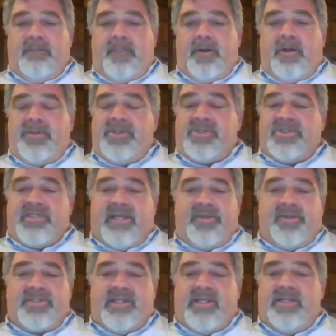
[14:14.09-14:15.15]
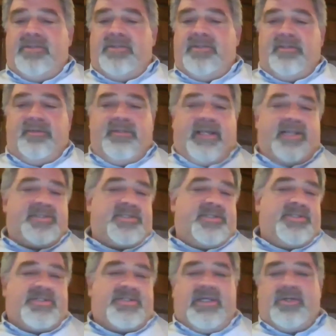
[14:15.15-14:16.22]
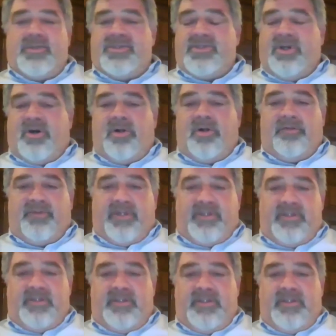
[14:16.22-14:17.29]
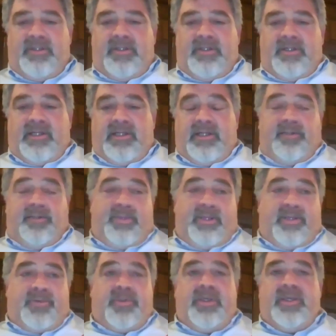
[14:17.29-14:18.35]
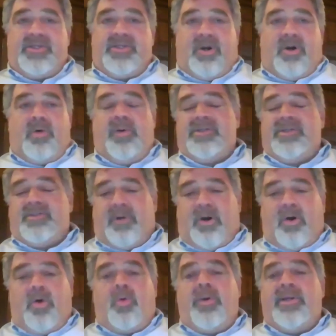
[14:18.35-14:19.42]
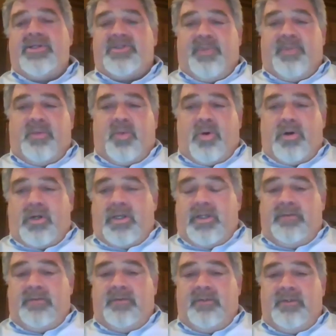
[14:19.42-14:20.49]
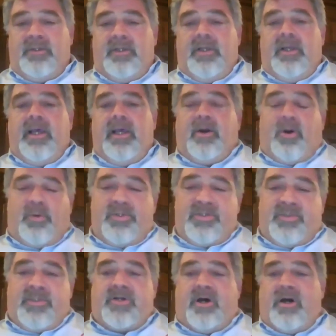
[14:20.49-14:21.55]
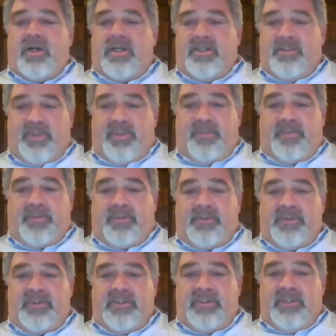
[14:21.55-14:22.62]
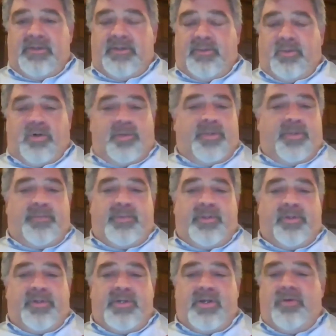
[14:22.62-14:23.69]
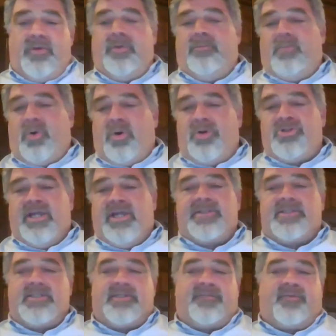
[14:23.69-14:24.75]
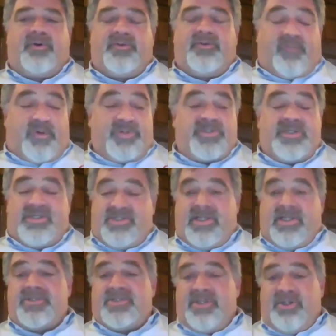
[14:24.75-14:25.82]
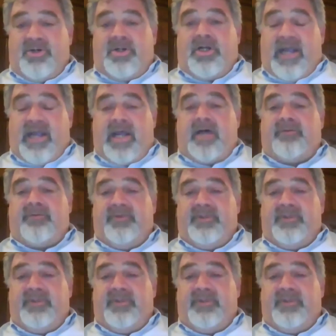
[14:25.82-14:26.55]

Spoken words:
On the sales end, that's the secret to all of it. And the big thing is always be working and always be talking to people. The more people you know, the more chances for success that you're going to have.